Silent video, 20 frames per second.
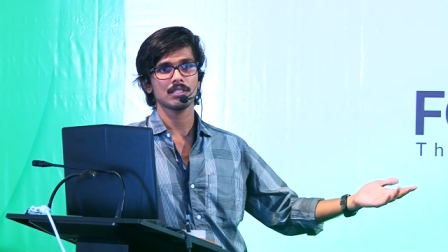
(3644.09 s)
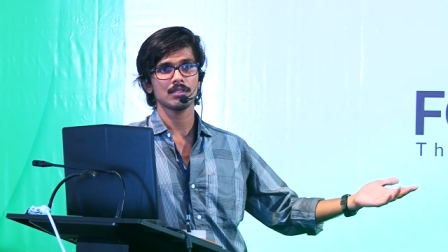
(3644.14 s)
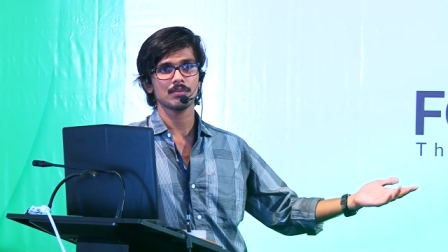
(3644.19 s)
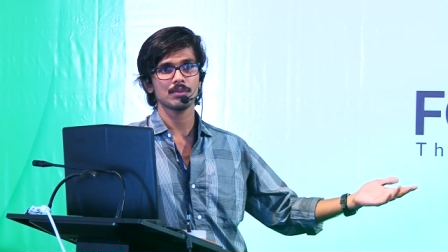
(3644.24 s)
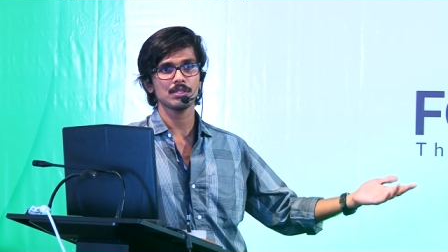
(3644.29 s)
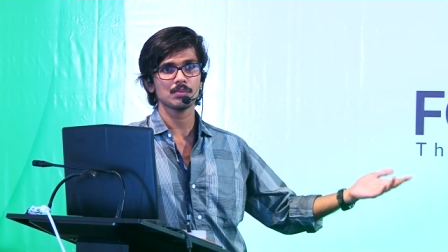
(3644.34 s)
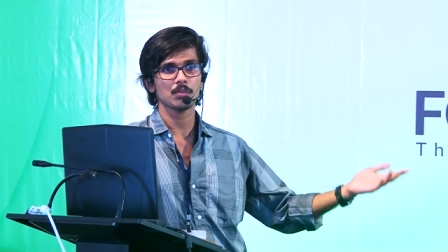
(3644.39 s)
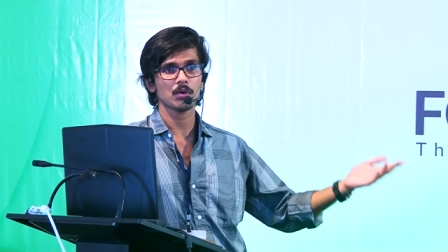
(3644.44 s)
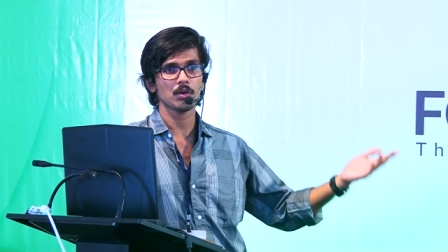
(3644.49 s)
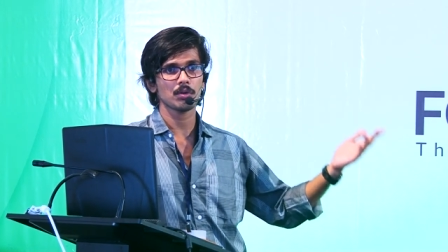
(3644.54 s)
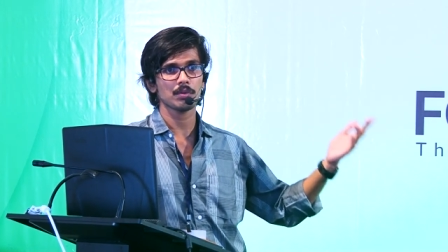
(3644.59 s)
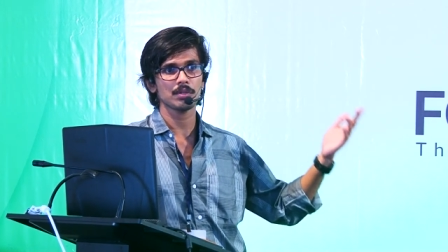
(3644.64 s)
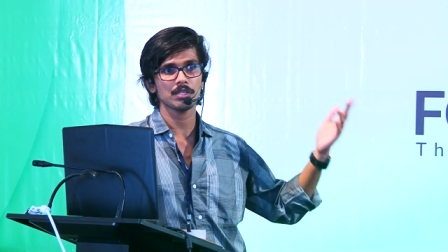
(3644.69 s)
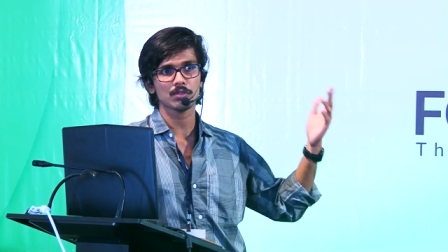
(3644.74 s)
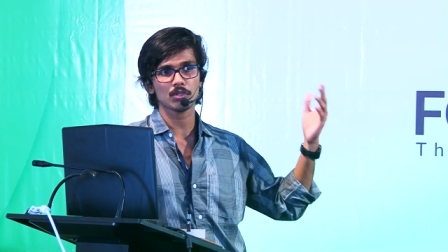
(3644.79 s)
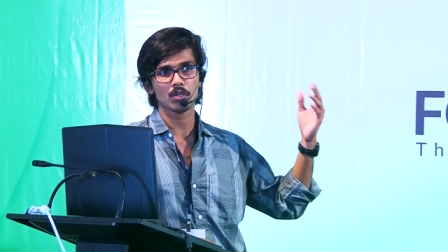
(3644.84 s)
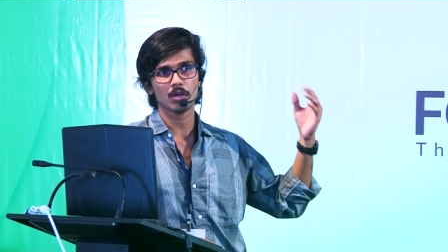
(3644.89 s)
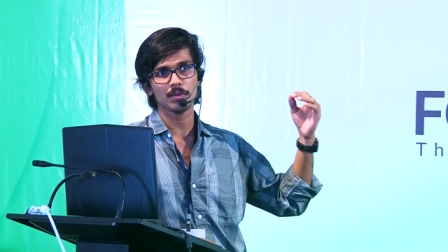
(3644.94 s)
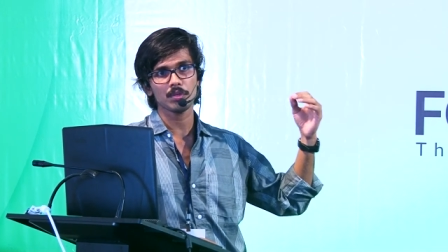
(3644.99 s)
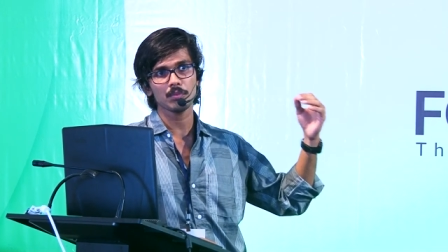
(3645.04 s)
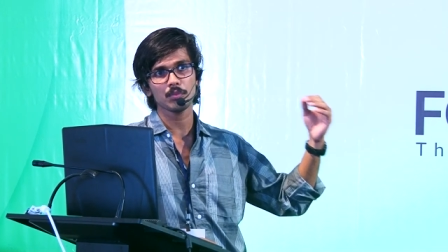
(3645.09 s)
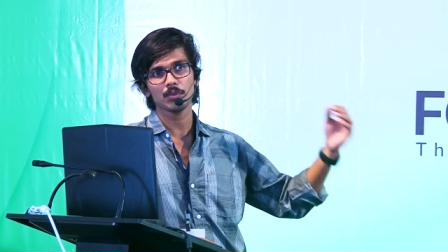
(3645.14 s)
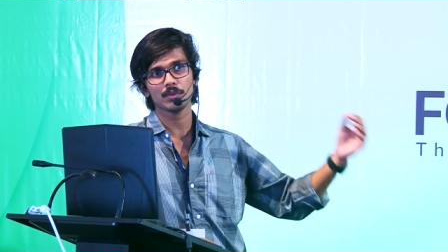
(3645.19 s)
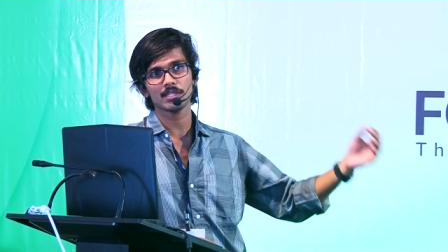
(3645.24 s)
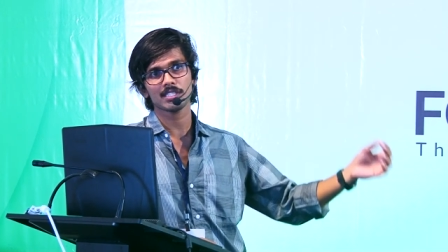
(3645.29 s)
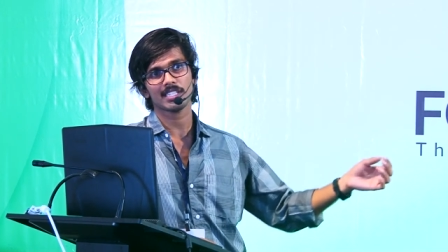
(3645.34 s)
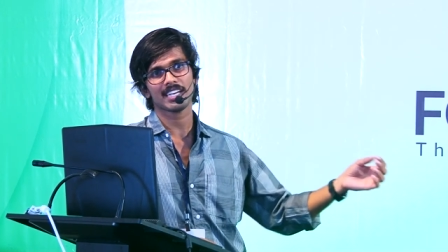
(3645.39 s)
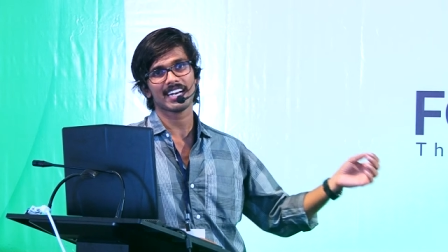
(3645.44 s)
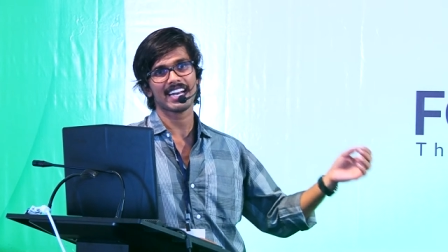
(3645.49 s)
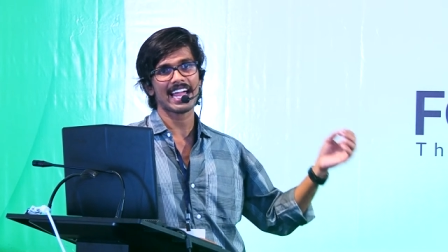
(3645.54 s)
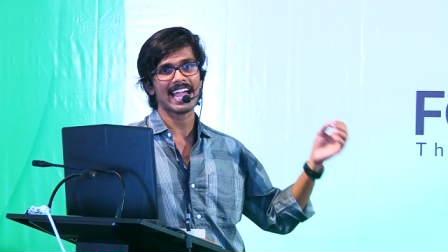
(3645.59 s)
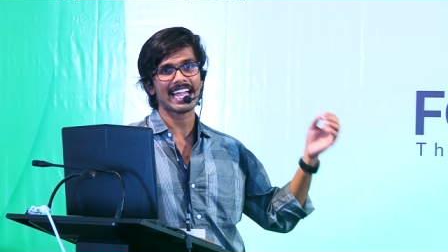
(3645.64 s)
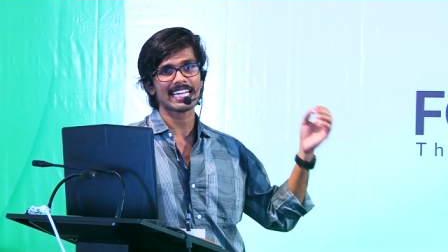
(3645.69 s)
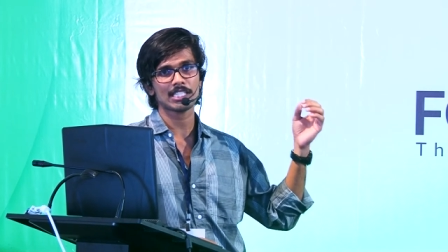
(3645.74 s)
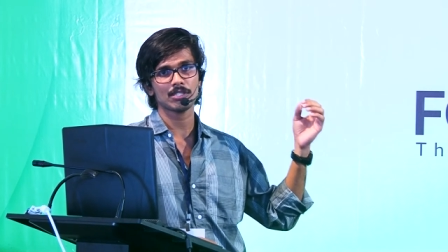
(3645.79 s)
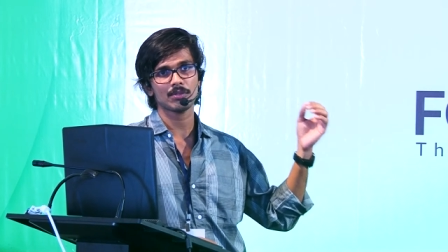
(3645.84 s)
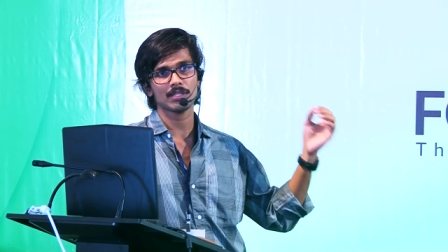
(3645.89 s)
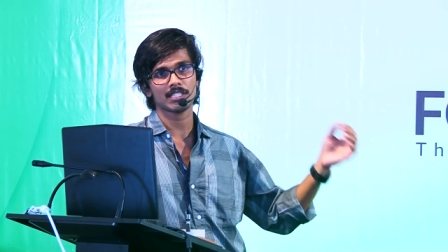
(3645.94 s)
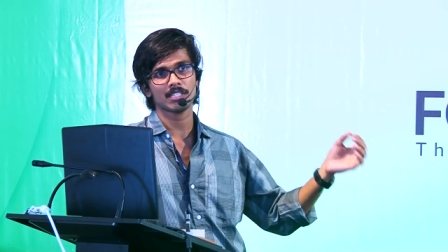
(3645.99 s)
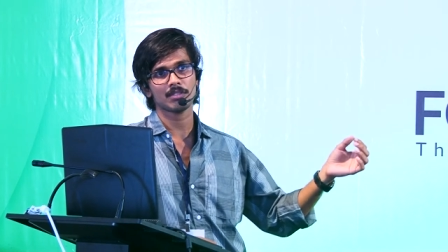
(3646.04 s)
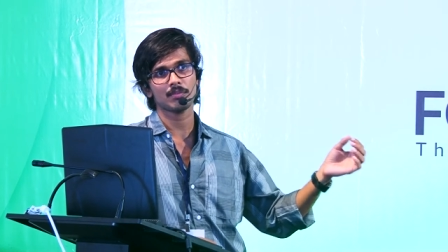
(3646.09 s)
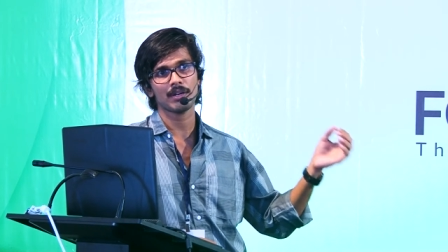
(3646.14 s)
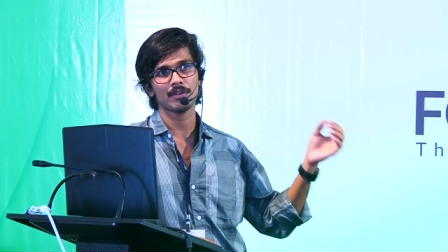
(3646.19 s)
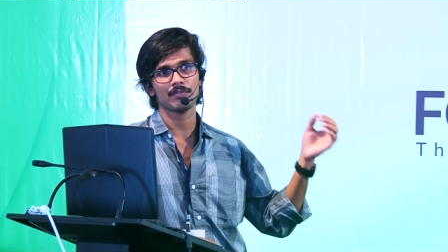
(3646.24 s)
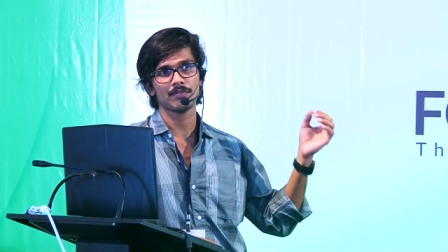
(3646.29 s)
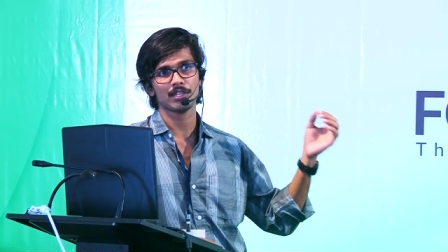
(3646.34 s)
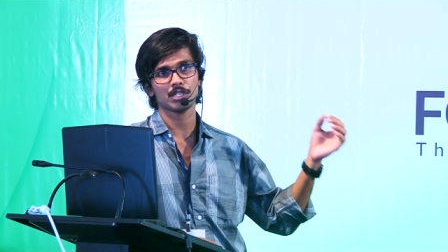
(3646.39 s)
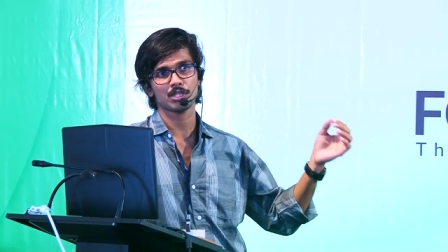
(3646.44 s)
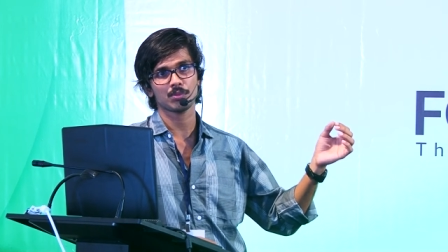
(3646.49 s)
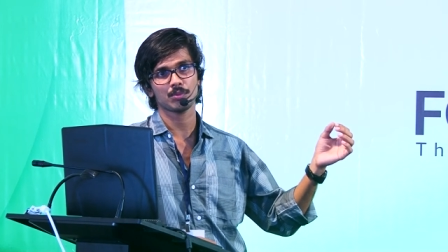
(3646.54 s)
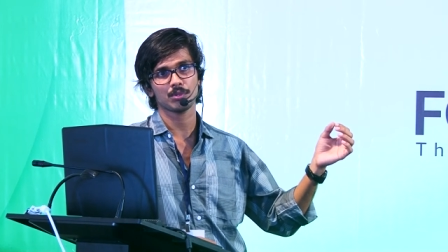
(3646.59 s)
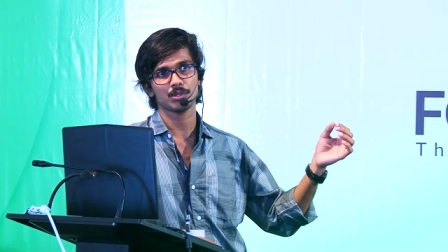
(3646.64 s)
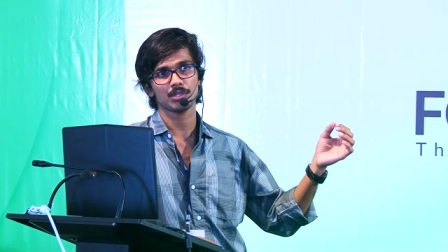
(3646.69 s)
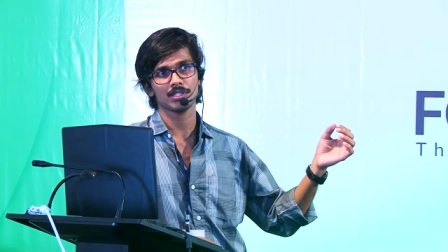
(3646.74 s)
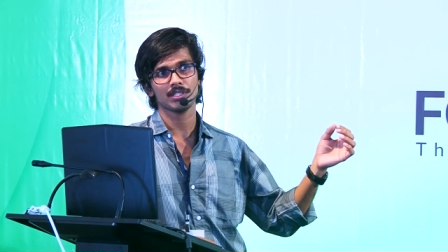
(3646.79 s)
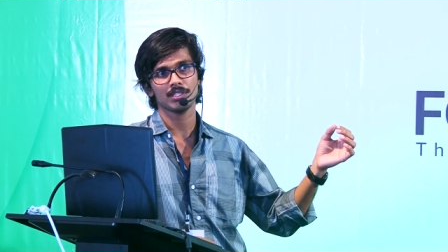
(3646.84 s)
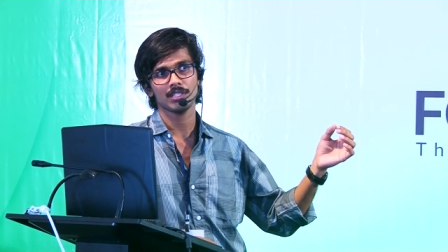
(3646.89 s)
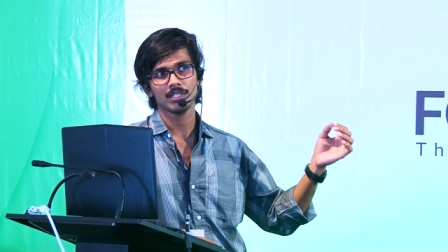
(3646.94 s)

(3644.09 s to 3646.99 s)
Means so many, so many movements are activated by Facebook